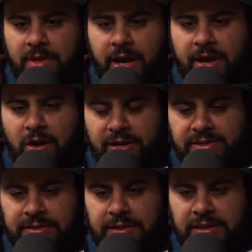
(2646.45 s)
I
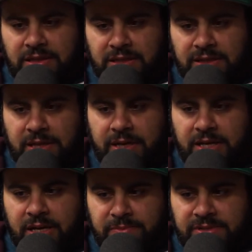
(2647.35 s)
honestly think that it
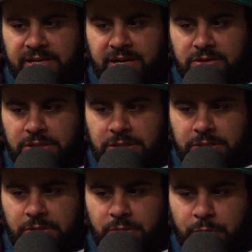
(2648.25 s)
comes down
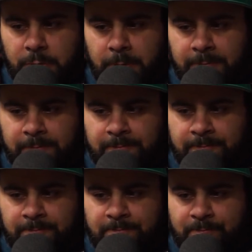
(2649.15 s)
to
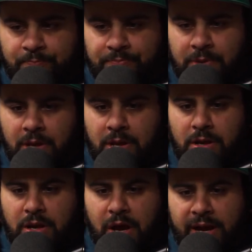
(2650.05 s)

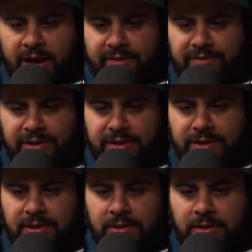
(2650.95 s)
not
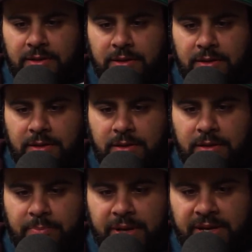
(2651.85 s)
having the
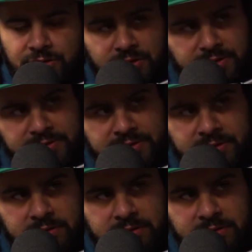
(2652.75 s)
patience